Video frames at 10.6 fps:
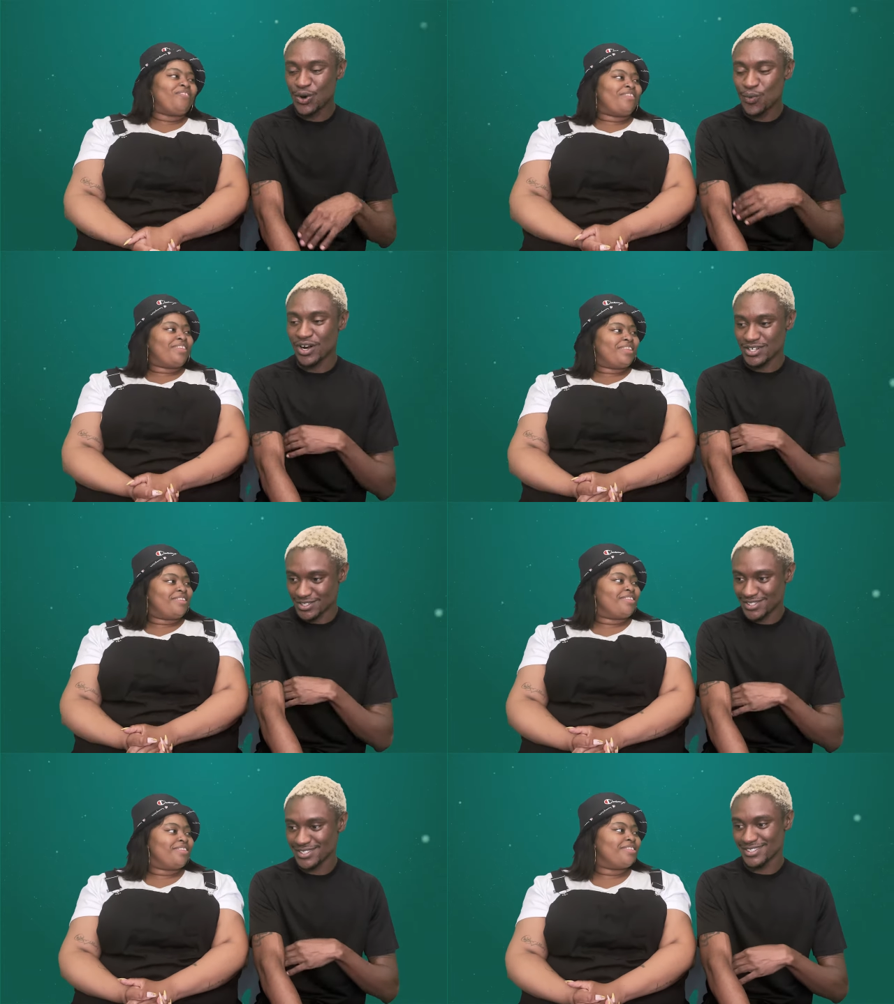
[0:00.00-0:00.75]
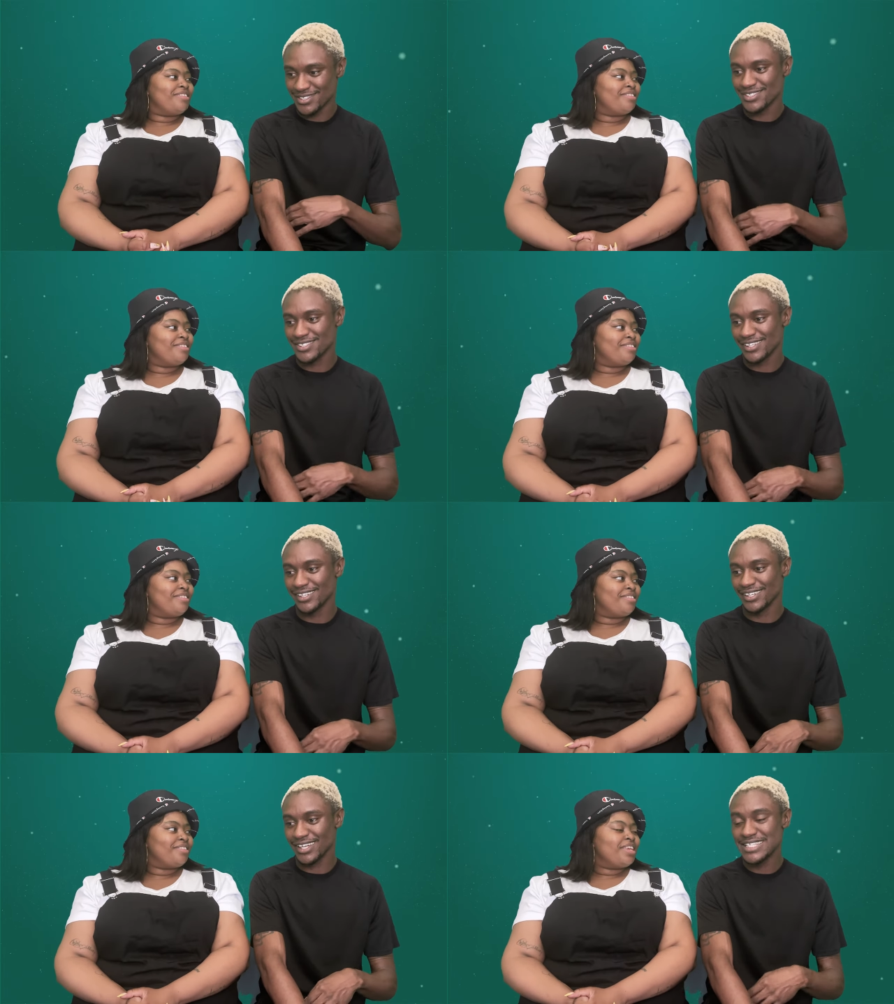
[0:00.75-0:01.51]
Speaker 1: worse
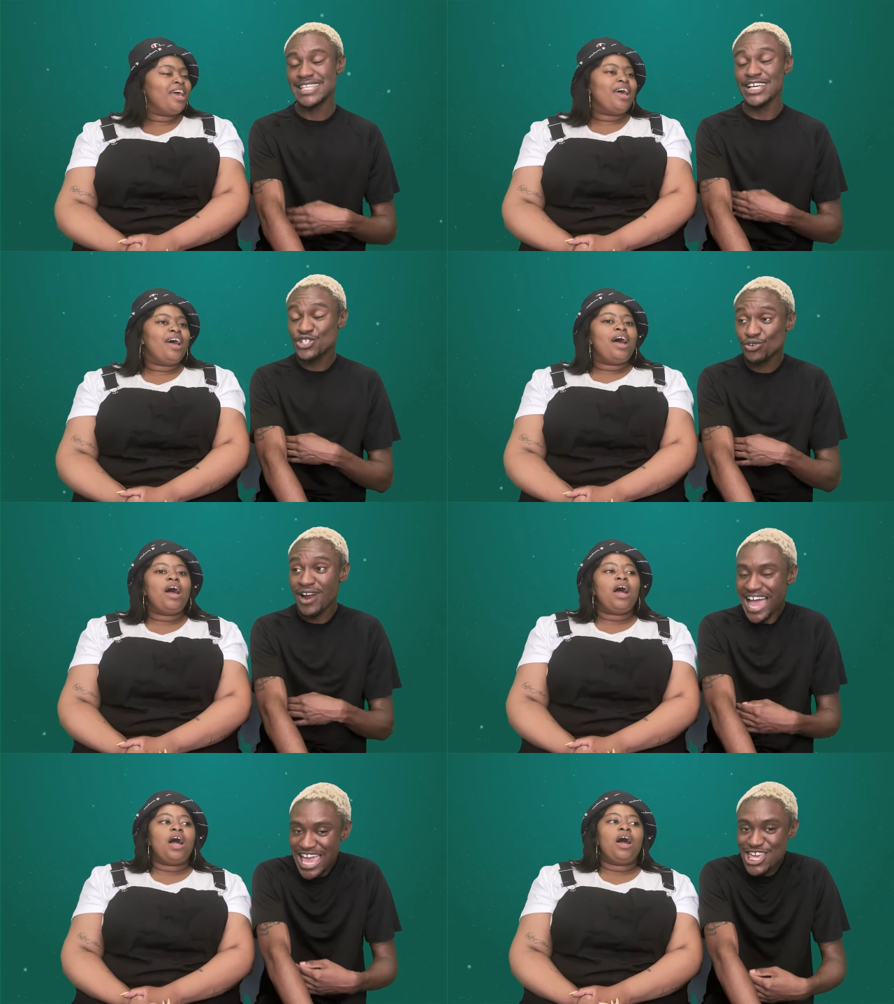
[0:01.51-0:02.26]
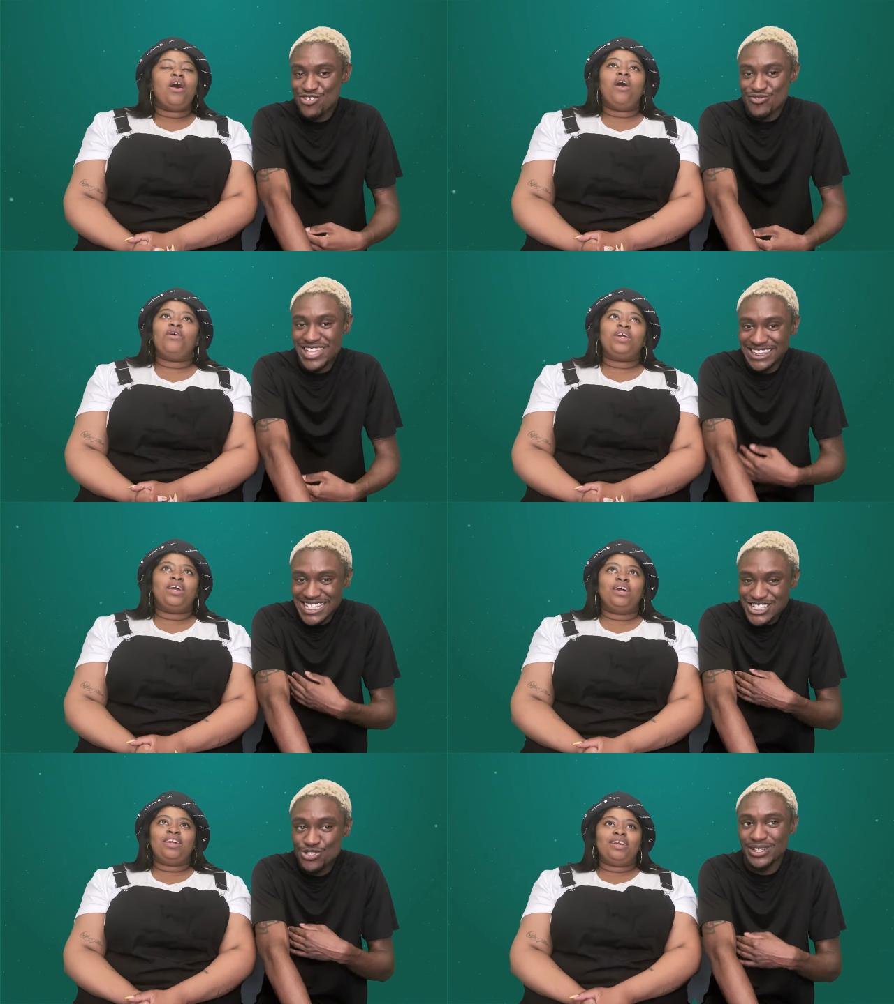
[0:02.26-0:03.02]
because they try you. They
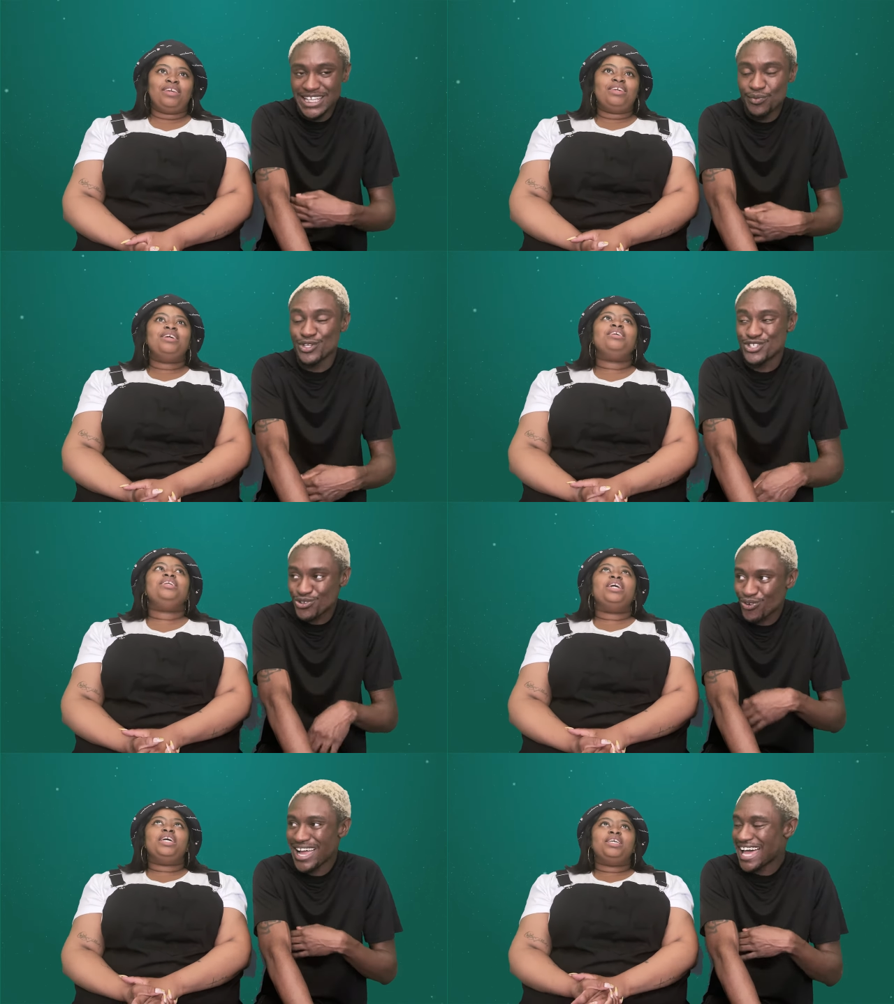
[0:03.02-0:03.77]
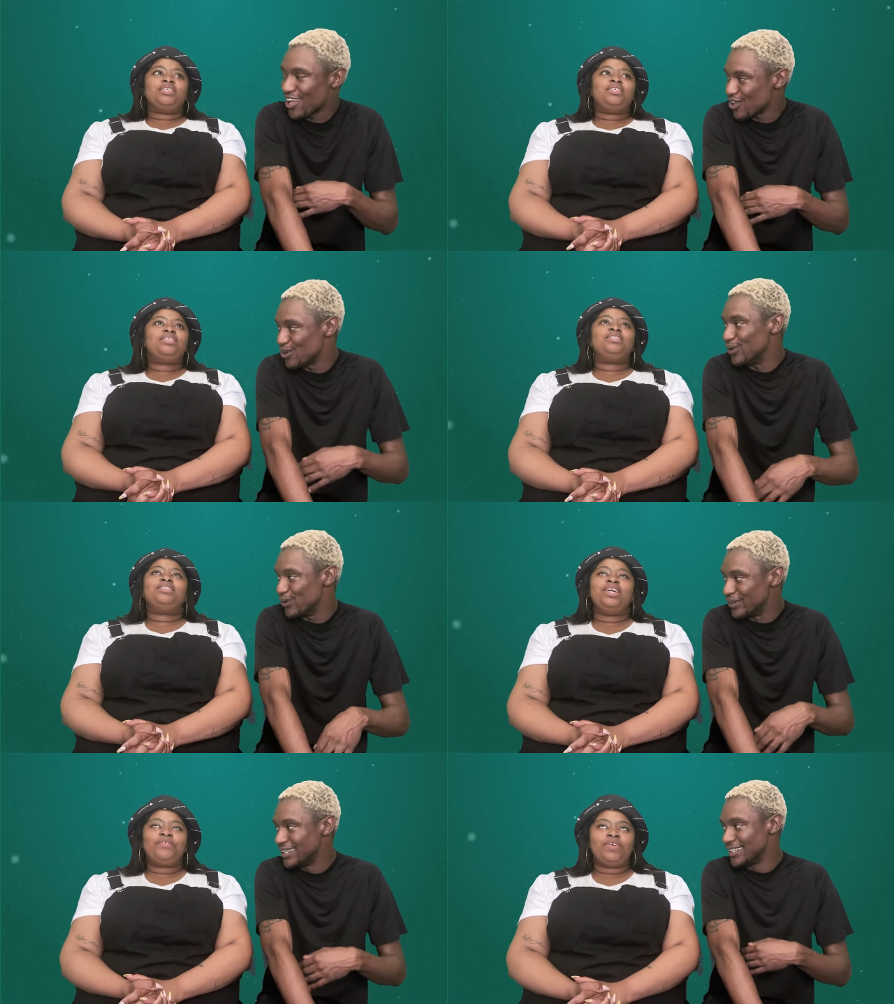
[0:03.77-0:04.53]
okay, literally will try yes,
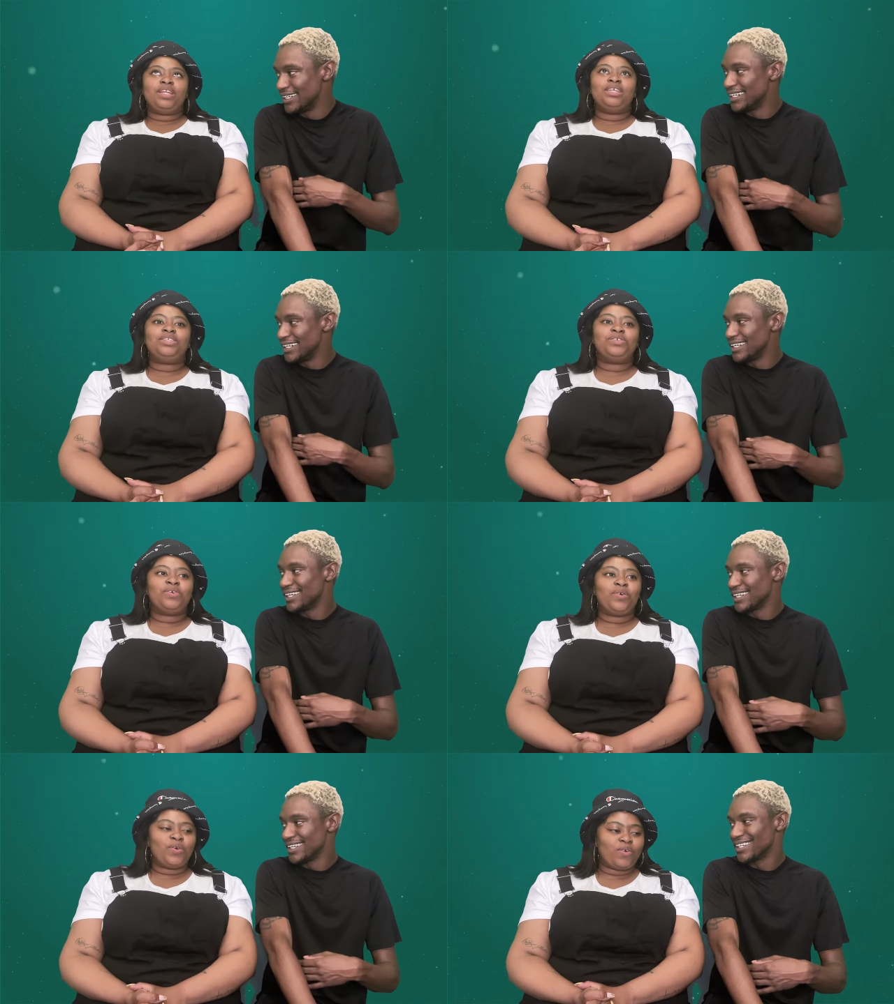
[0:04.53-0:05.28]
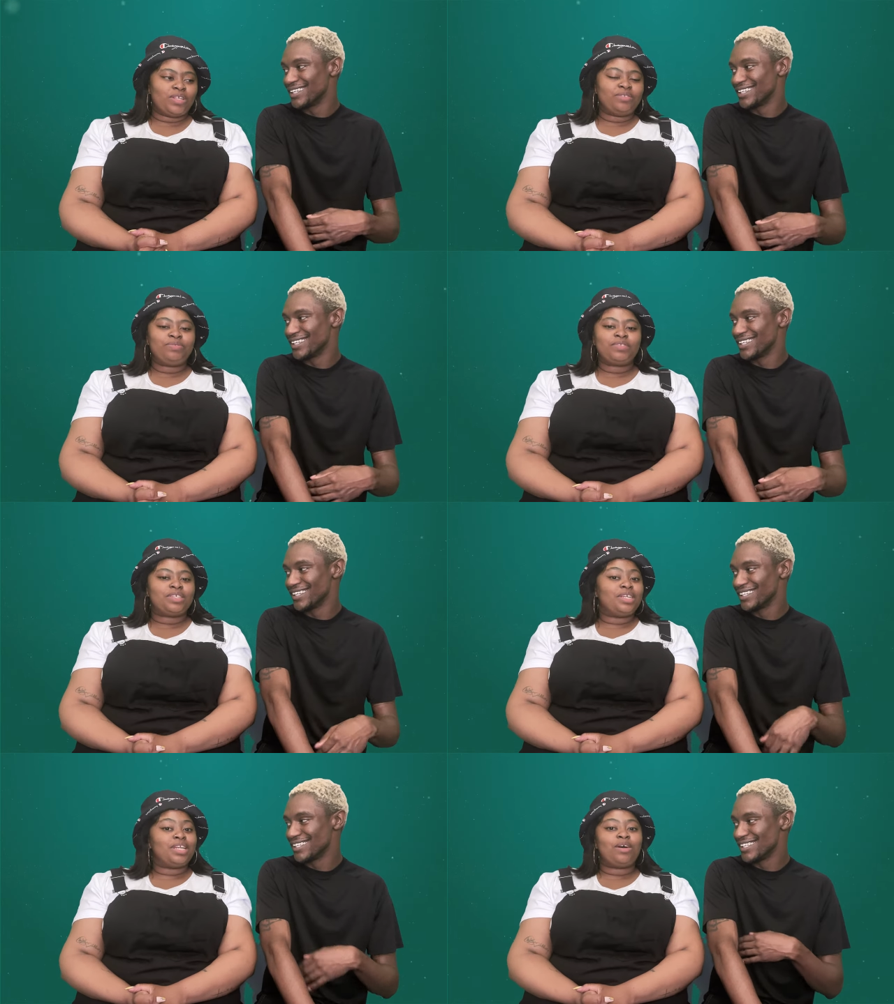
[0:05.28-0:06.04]
you.
Speaker 2: They really do,
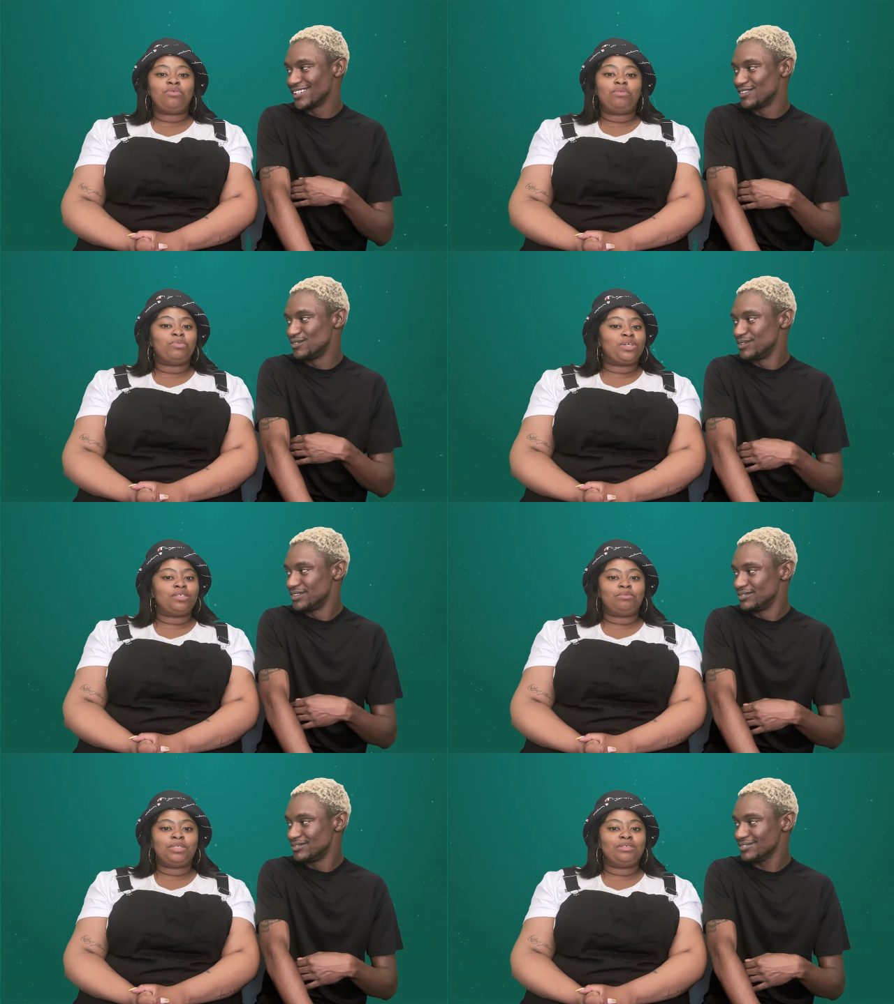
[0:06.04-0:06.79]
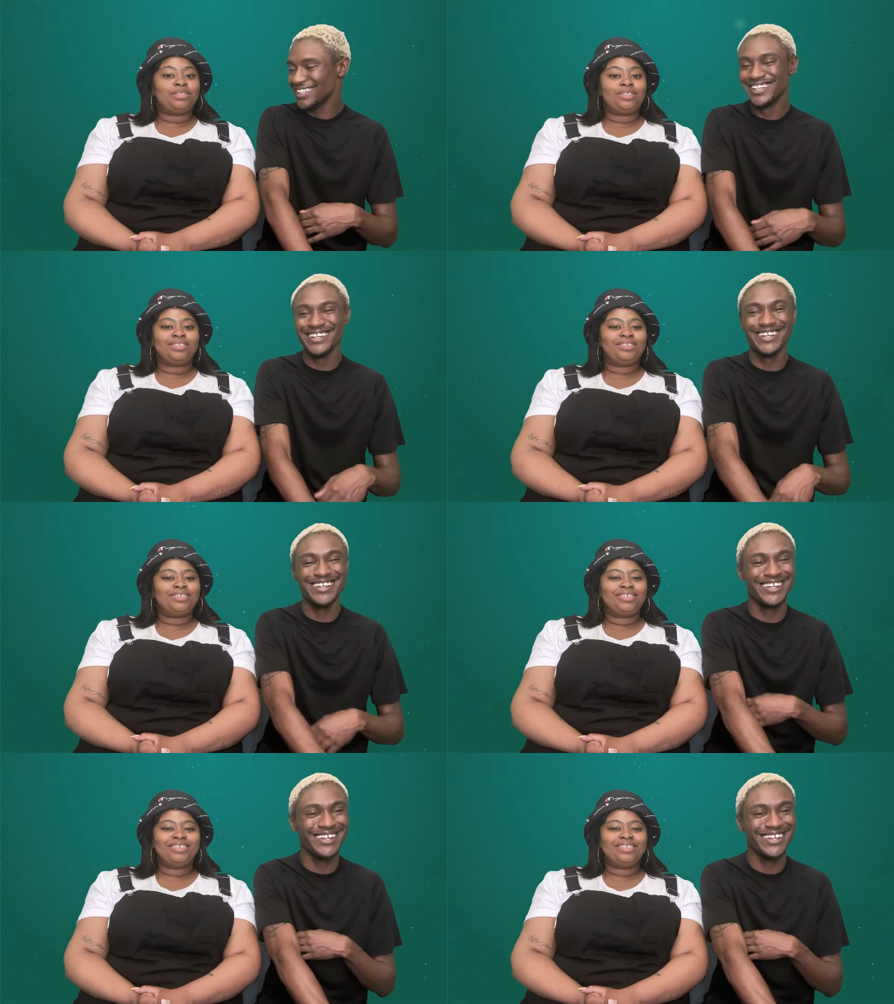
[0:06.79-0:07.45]
and I will murder you.